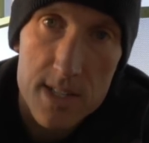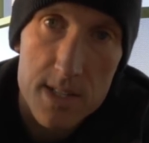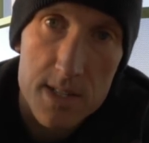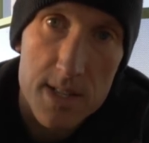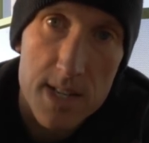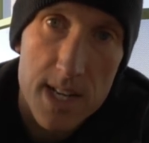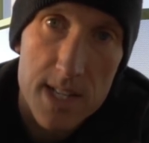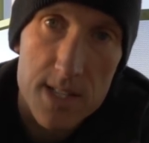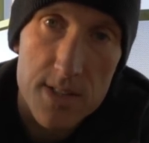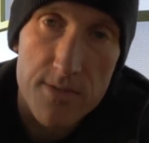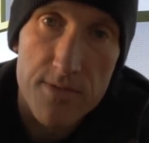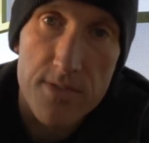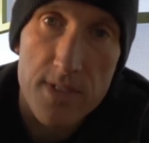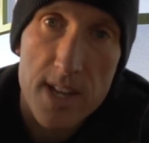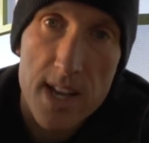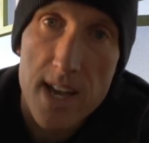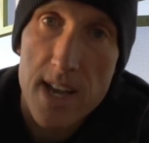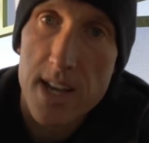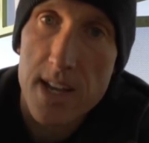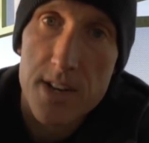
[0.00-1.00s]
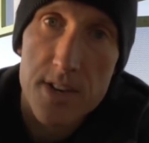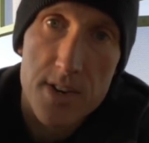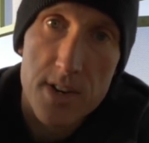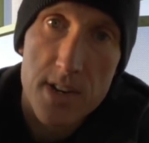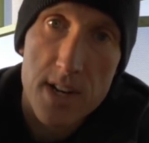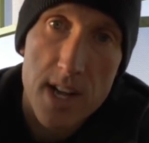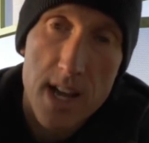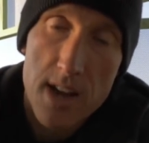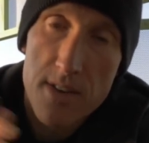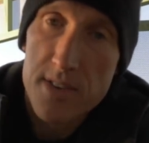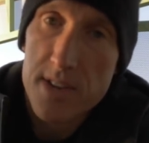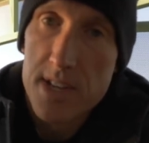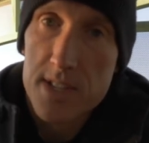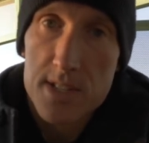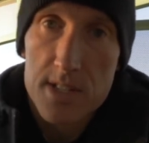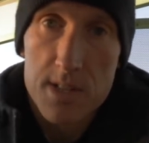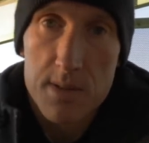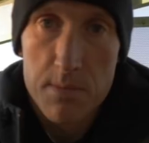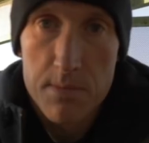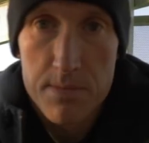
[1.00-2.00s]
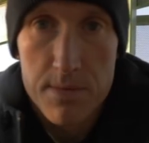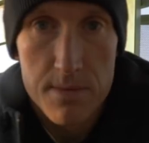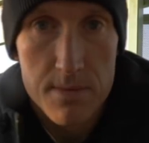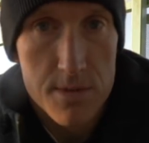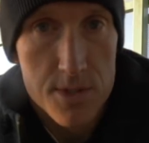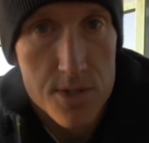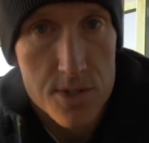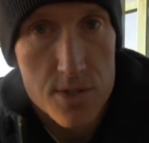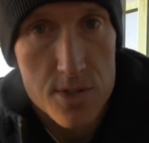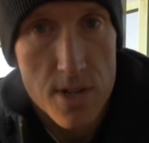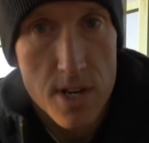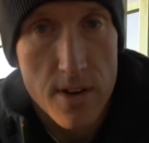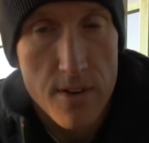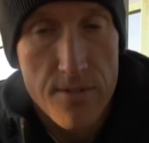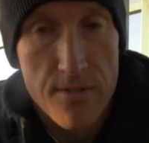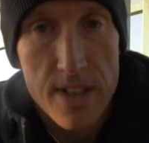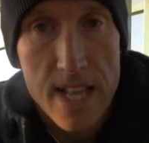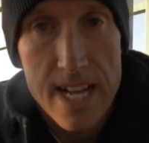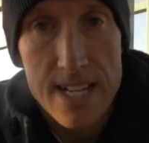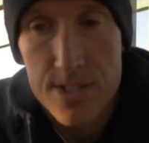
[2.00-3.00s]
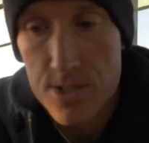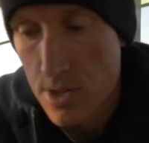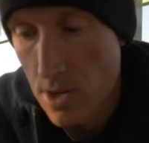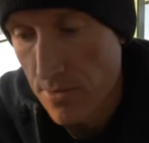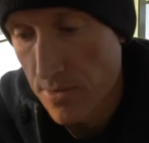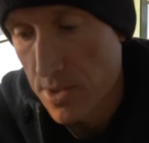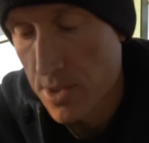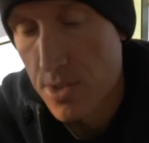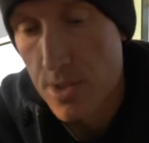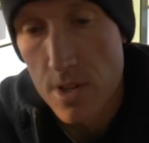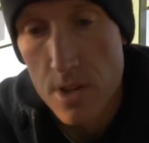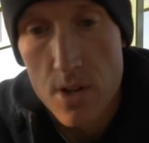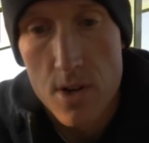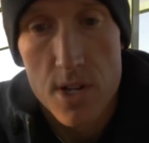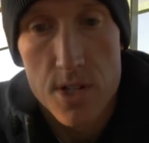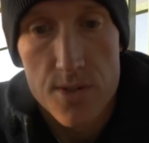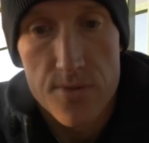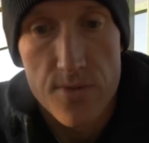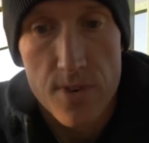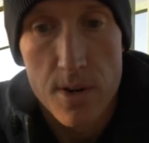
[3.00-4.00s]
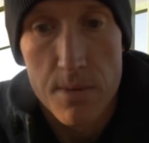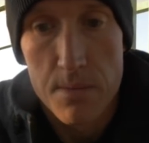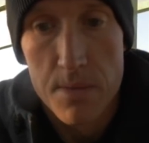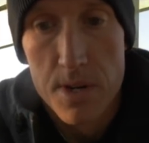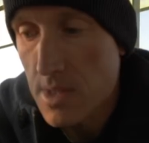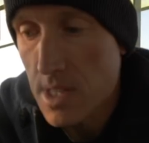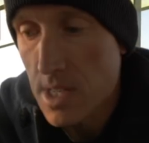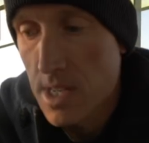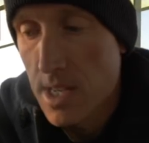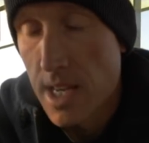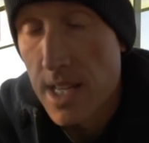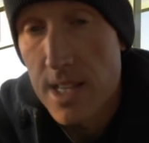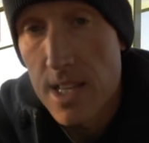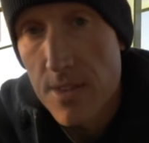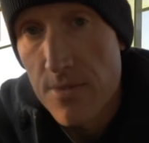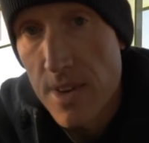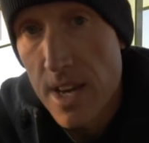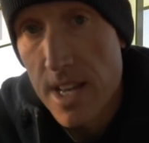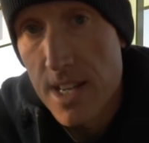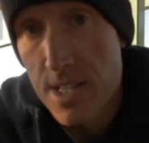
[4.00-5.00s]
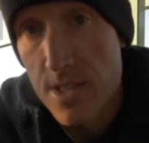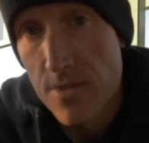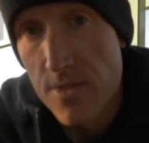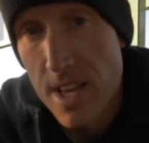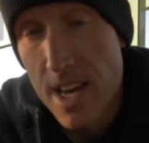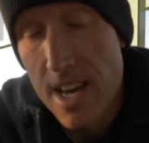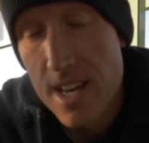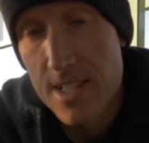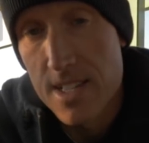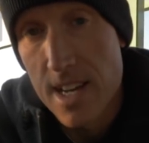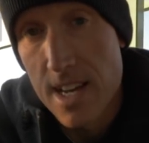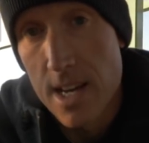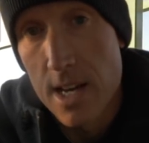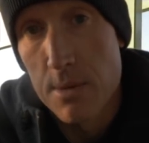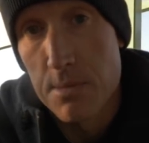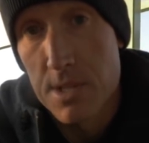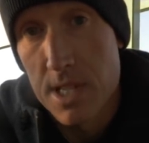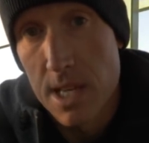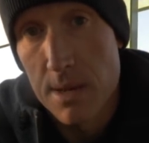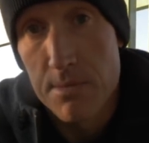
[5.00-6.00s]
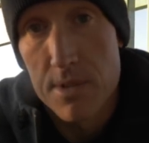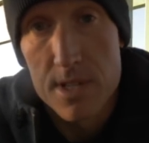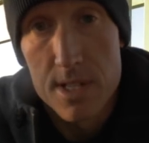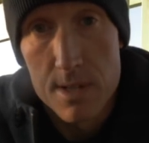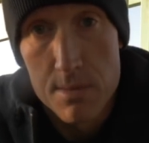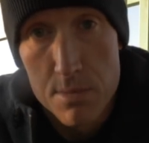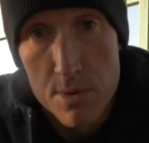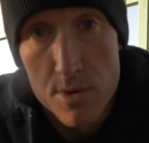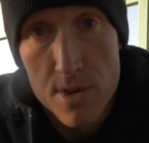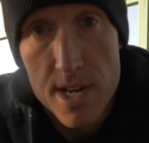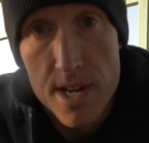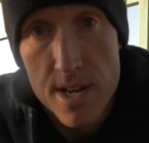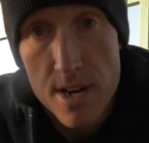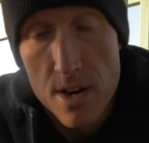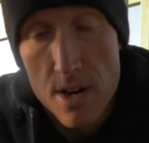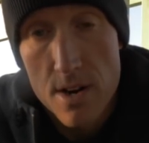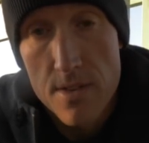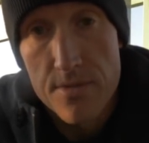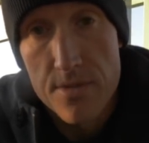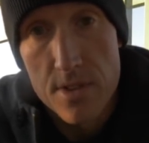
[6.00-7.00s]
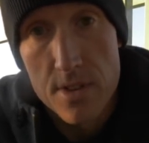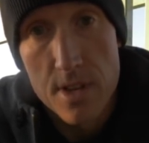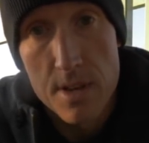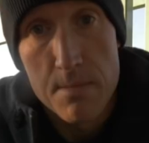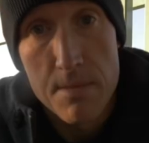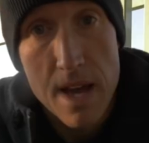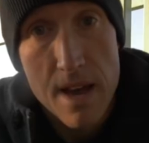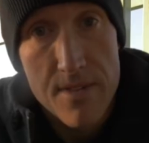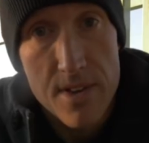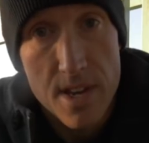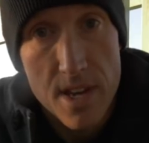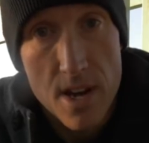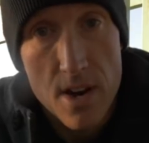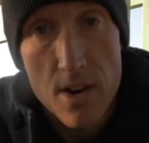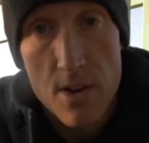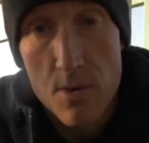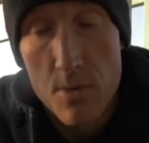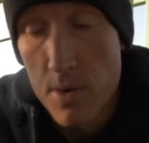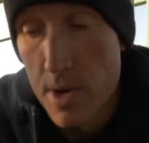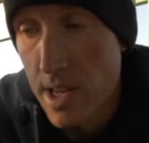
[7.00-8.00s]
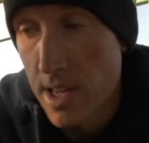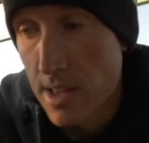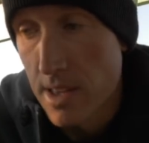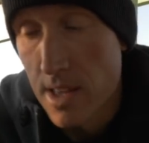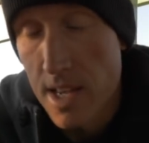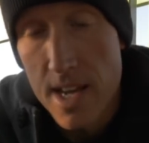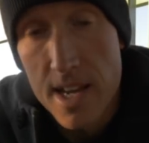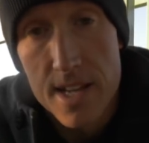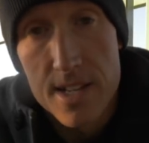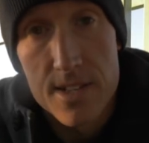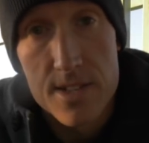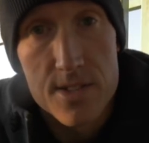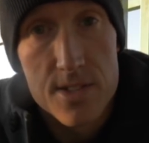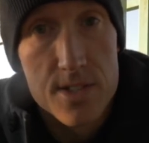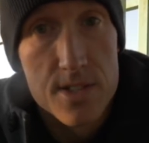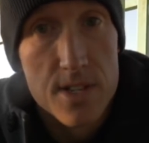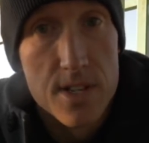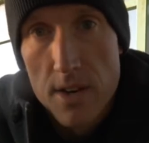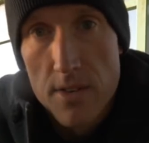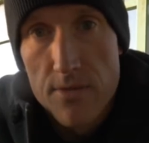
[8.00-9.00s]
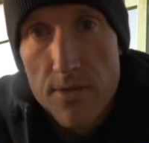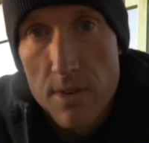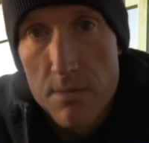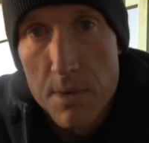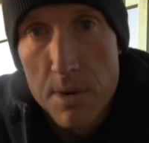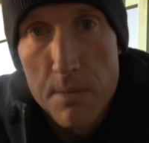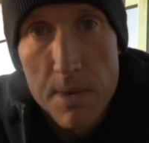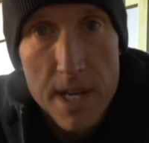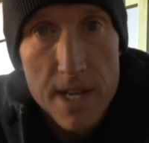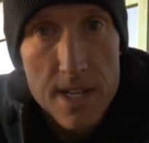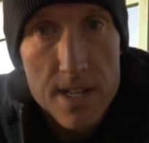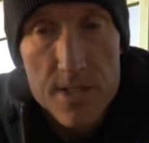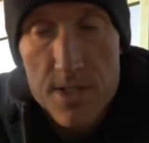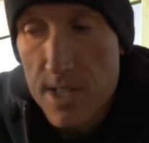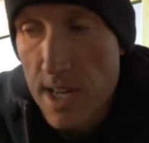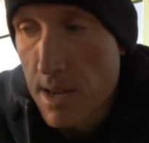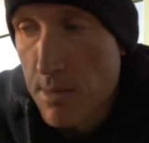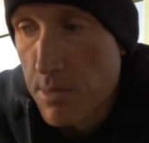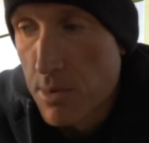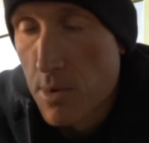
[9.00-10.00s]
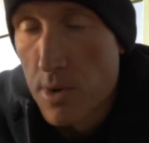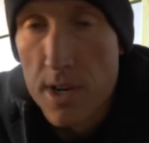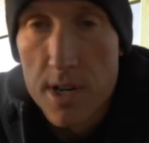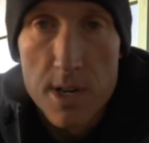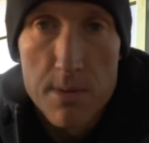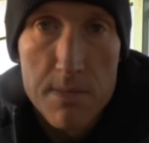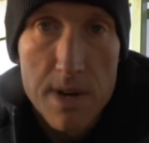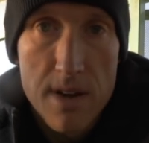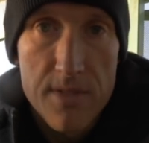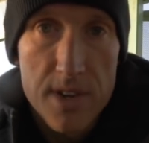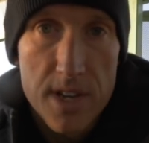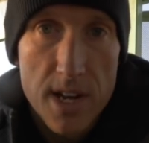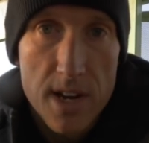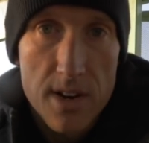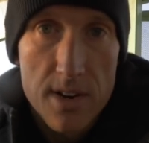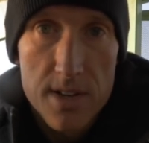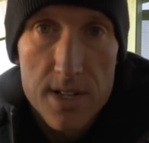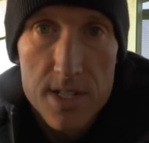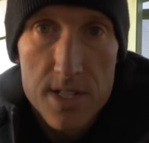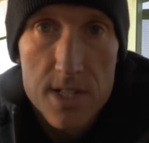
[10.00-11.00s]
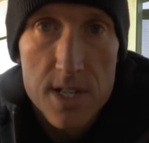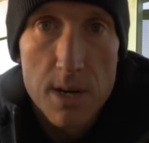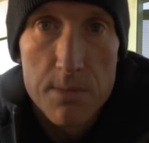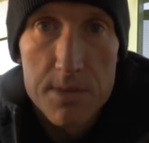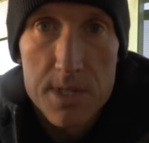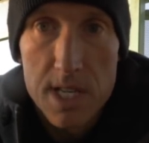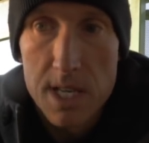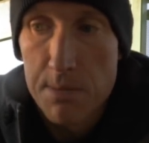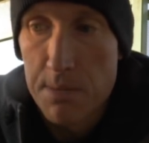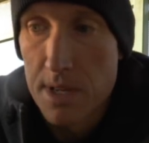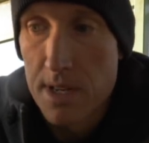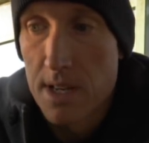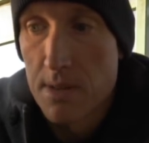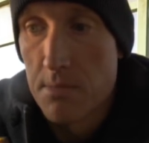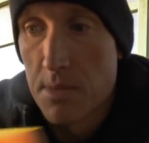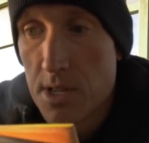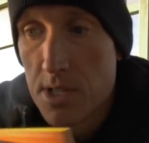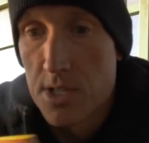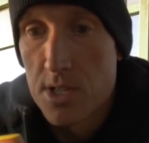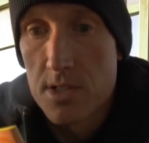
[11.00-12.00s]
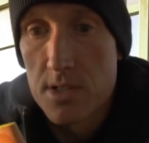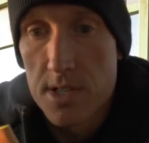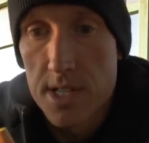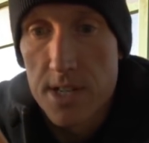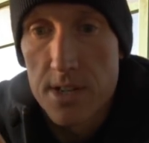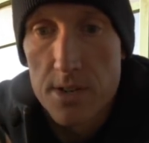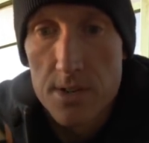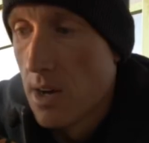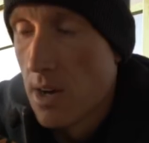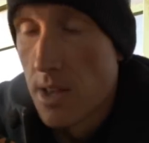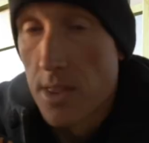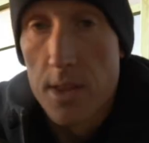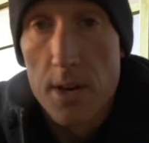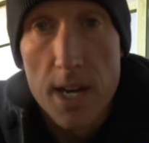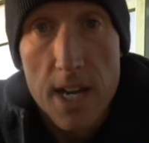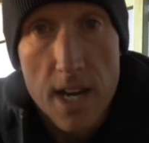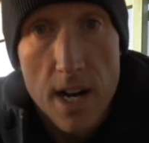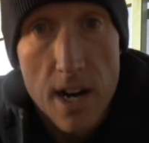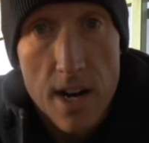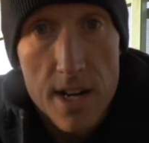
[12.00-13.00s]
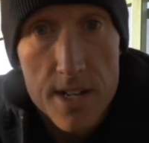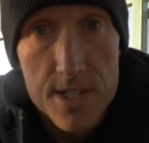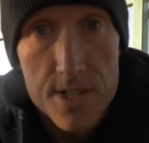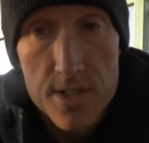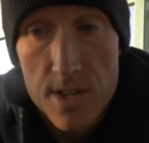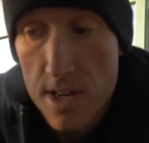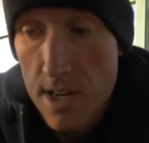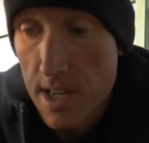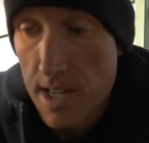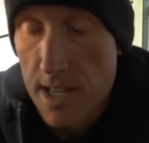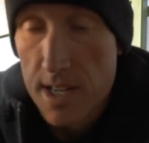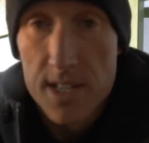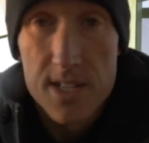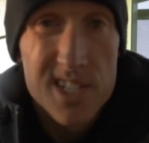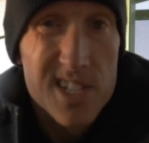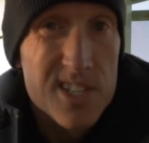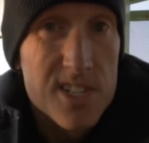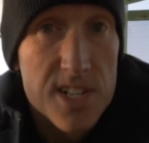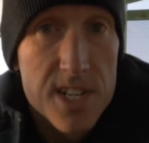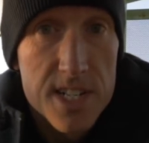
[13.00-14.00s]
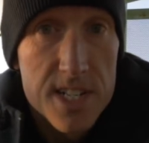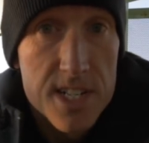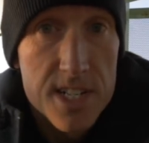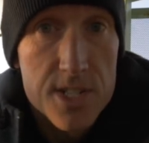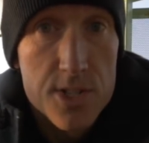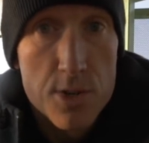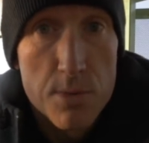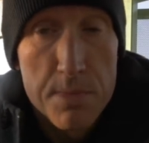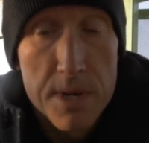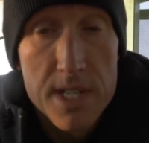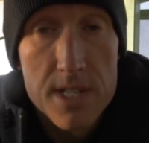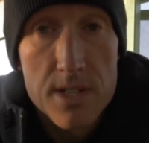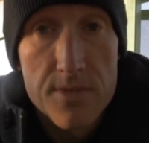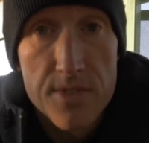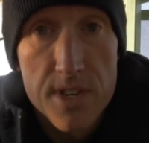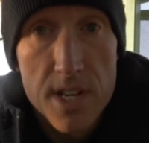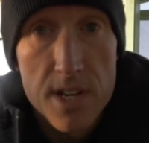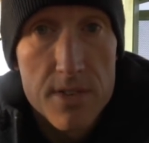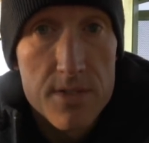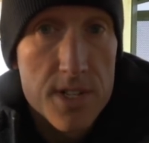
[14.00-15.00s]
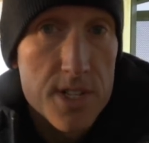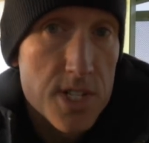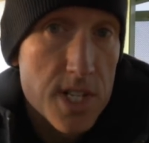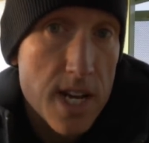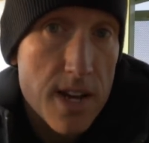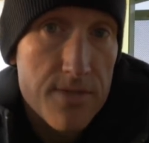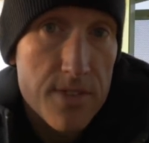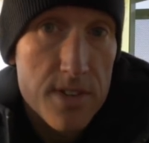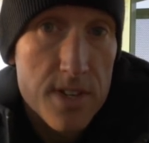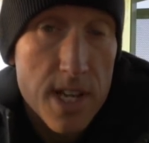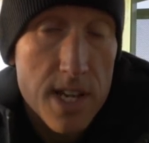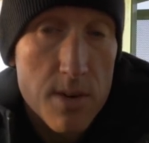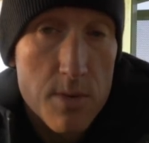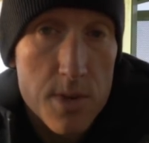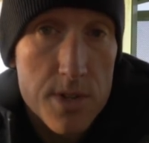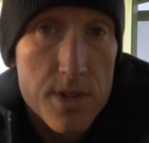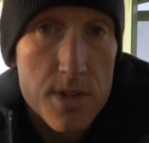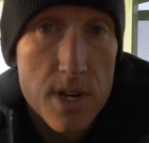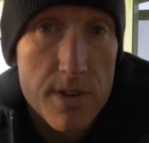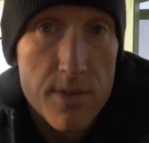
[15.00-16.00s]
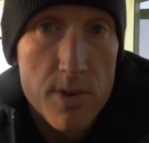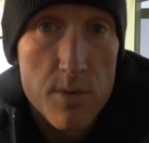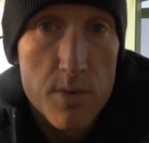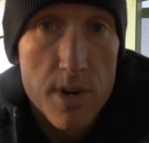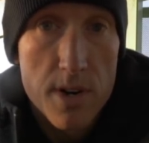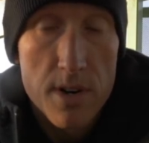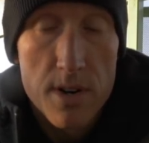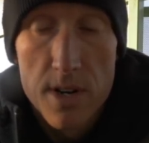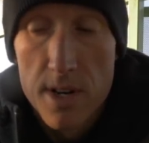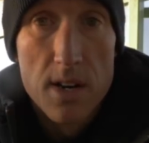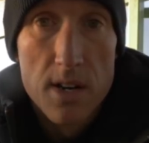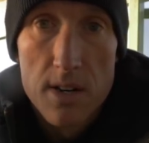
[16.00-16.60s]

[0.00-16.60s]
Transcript: It's nice and flat, and you're going to have an instant flat surface to launch from. And the advantage of that is that helps keep the debris off the Mavic Air when it lands. From a maintenance standpoint on your Mavic Air, it just helps keep it much cleaner. The cons on it is it's an additional piece of gear that you have to take with you everywhere.